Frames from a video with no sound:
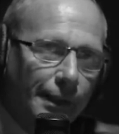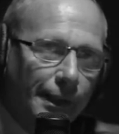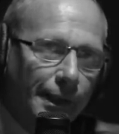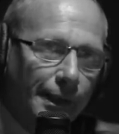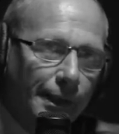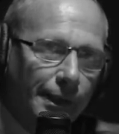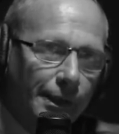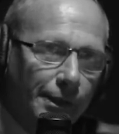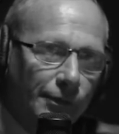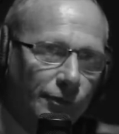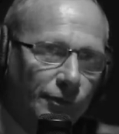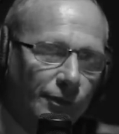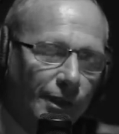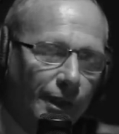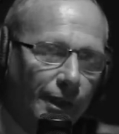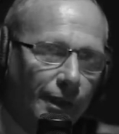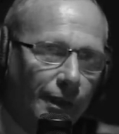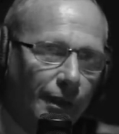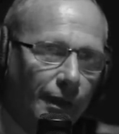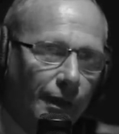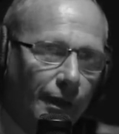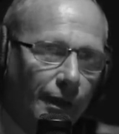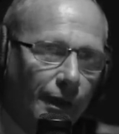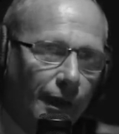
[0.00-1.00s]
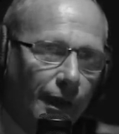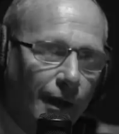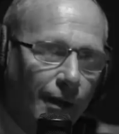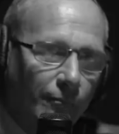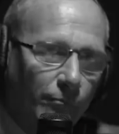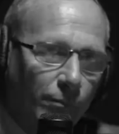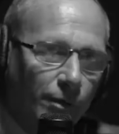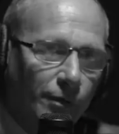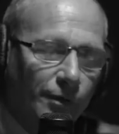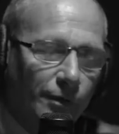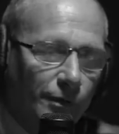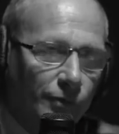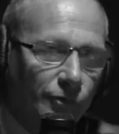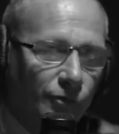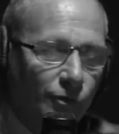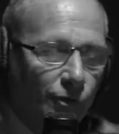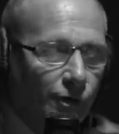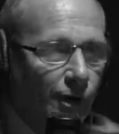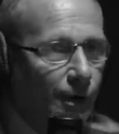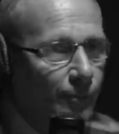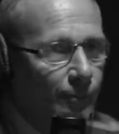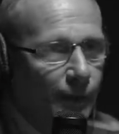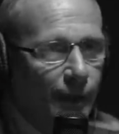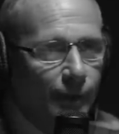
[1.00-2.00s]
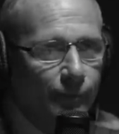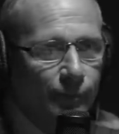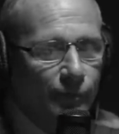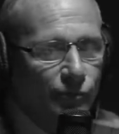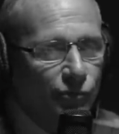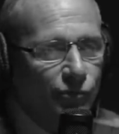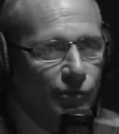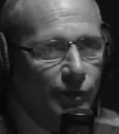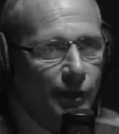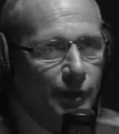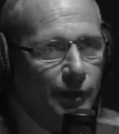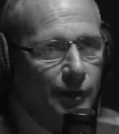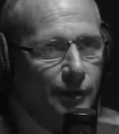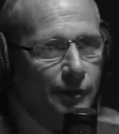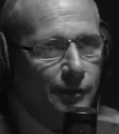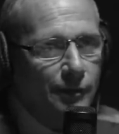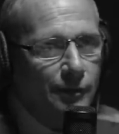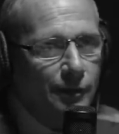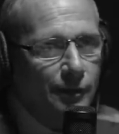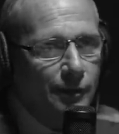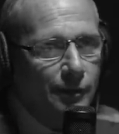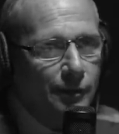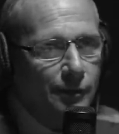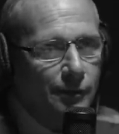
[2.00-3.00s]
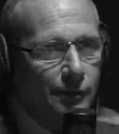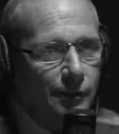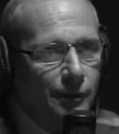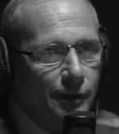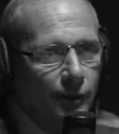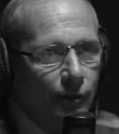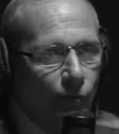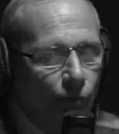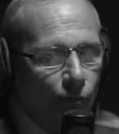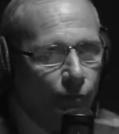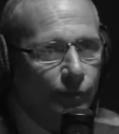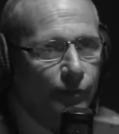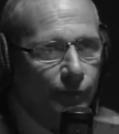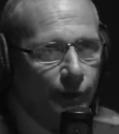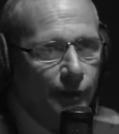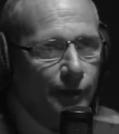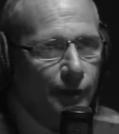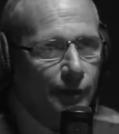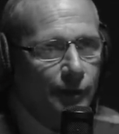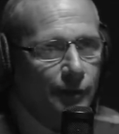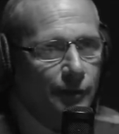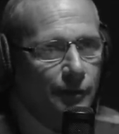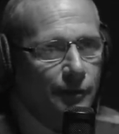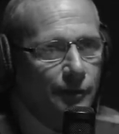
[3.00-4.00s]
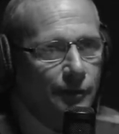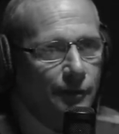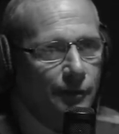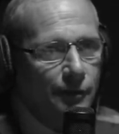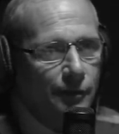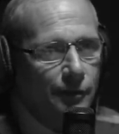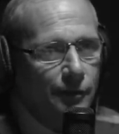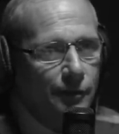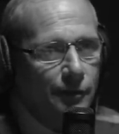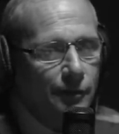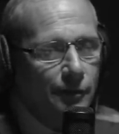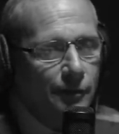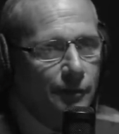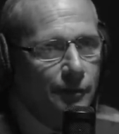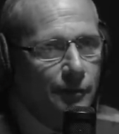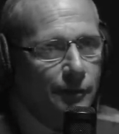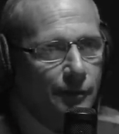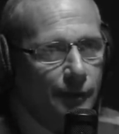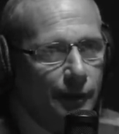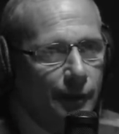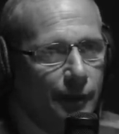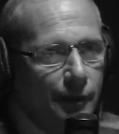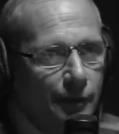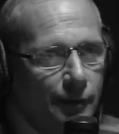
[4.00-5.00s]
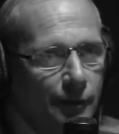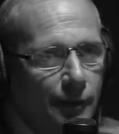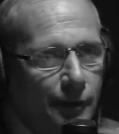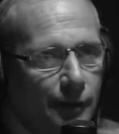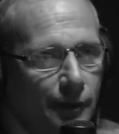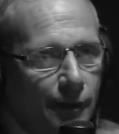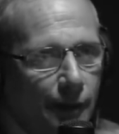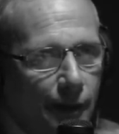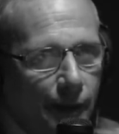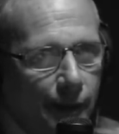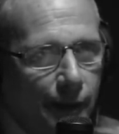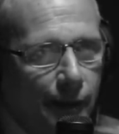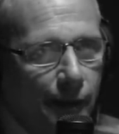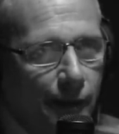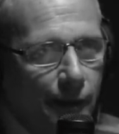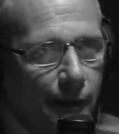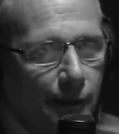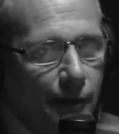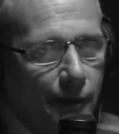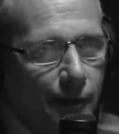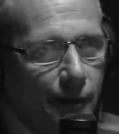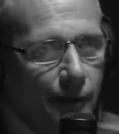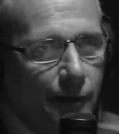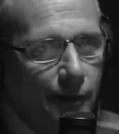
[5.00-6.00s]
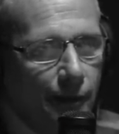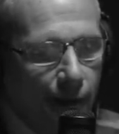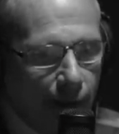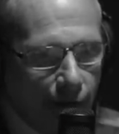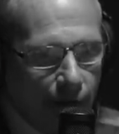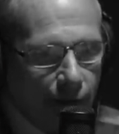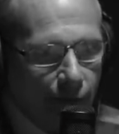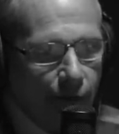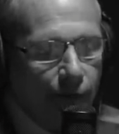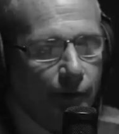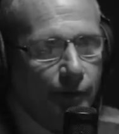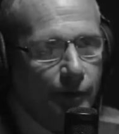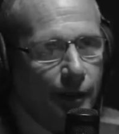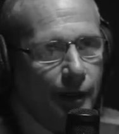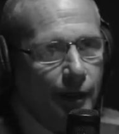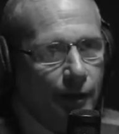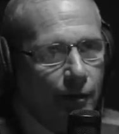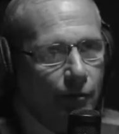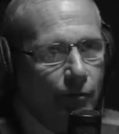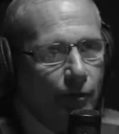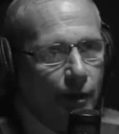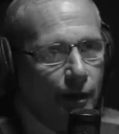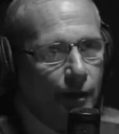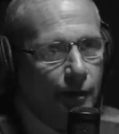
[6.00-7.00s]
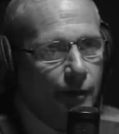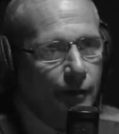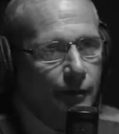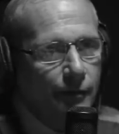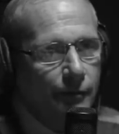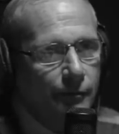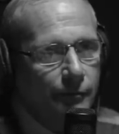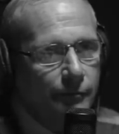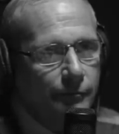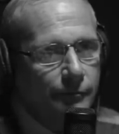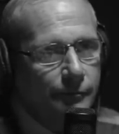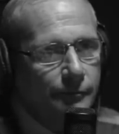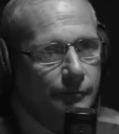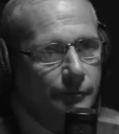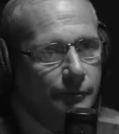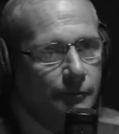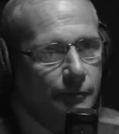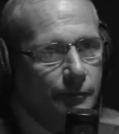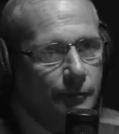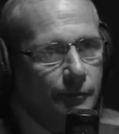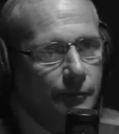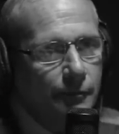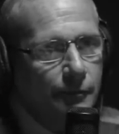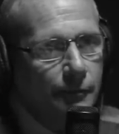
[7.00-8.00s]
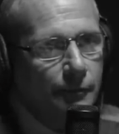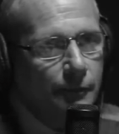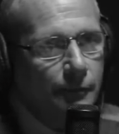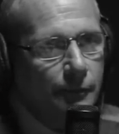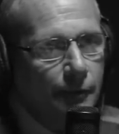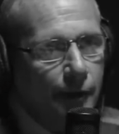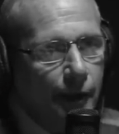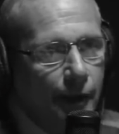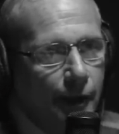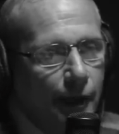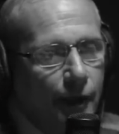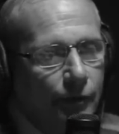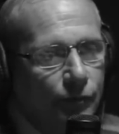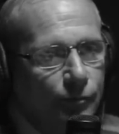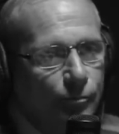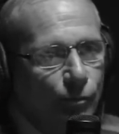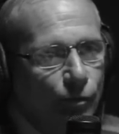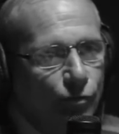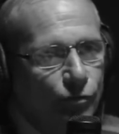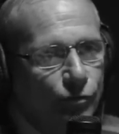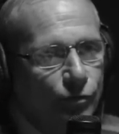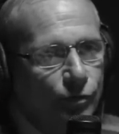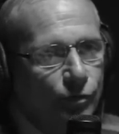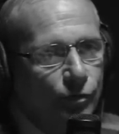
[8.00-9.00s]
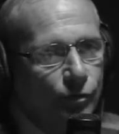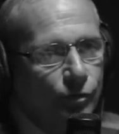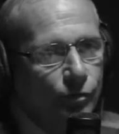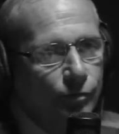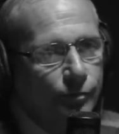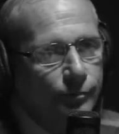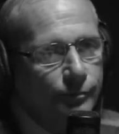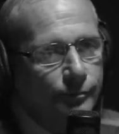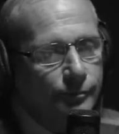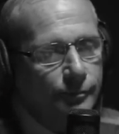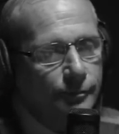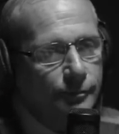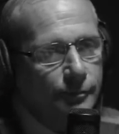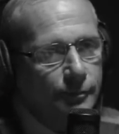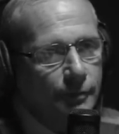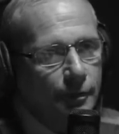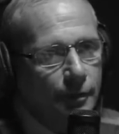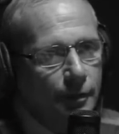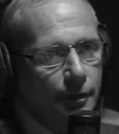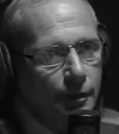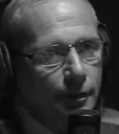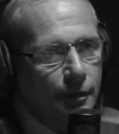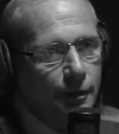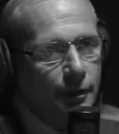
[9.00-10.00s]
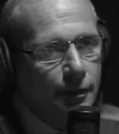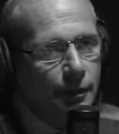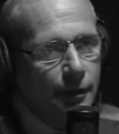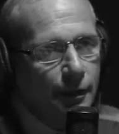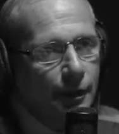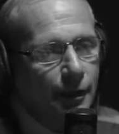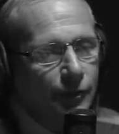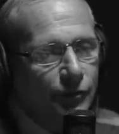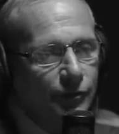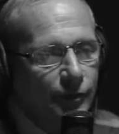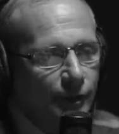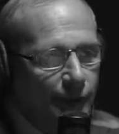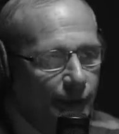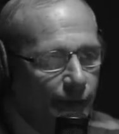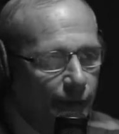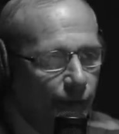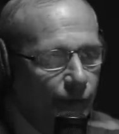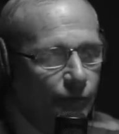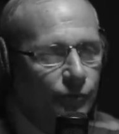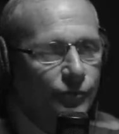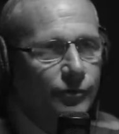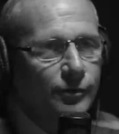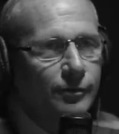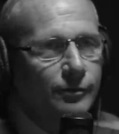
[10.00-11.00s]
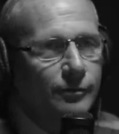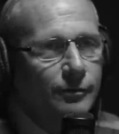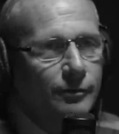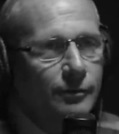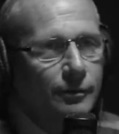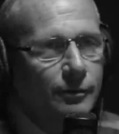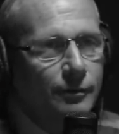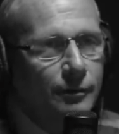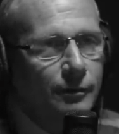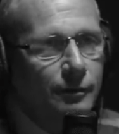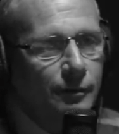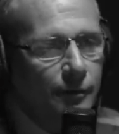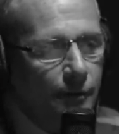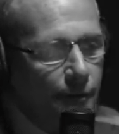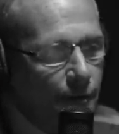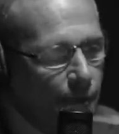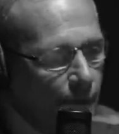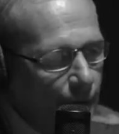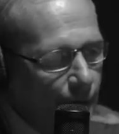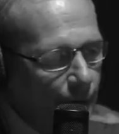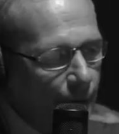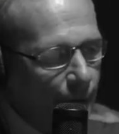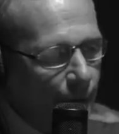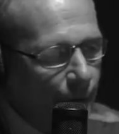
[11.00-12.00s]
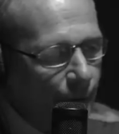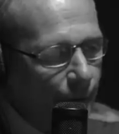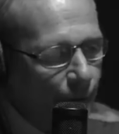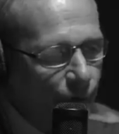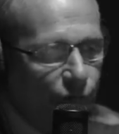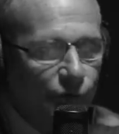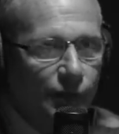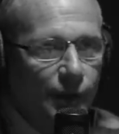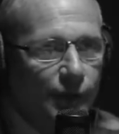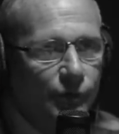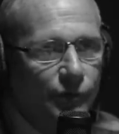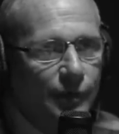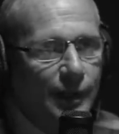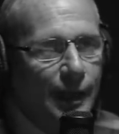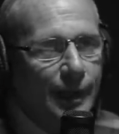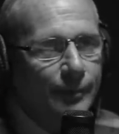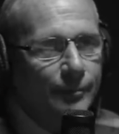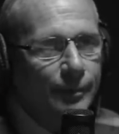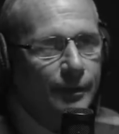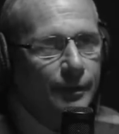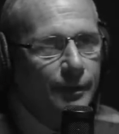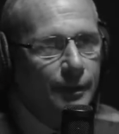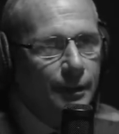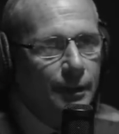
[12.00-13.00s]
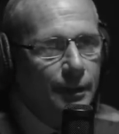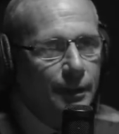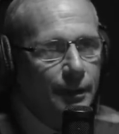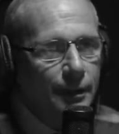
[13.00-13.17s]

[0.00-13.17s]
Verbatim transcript: And he said, I, "Sir, I made a mistake. I don't think that I I cleared that grid like I was supposed to do." And I said, "Hey, listen, mistakes happen.